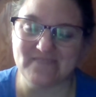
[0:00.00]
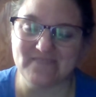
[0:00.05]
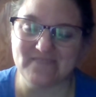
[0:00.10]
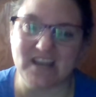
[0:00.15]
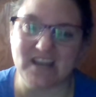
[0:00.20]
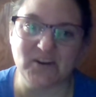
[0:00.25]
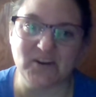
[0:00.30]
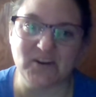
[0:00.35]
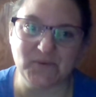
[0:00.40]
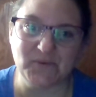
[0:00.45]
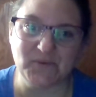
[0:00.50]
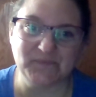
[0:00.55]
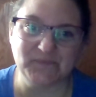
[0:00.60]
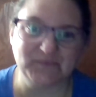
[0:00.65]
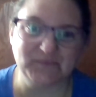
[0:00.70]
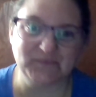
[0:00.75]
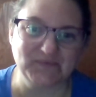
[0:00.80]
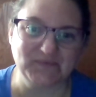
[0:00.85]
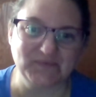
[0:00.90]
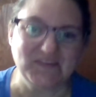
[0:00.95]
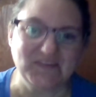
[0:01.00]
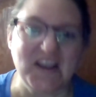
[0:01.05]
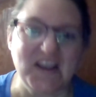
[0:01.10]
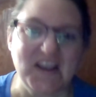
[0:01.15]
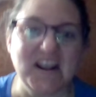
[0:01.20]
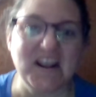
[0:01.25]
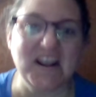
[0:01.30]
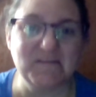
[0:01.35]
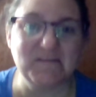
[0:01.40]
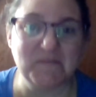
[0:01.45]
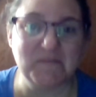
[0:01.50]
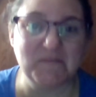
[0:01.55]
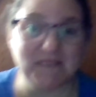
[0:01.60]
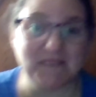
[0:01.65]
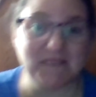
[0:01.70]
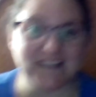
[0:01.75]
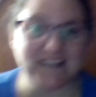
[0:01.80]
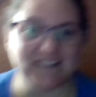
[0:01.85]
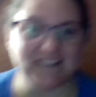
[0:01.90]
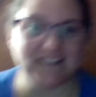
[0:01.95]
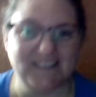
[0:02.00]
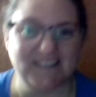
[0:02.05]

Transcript: I don't know. I can be mean.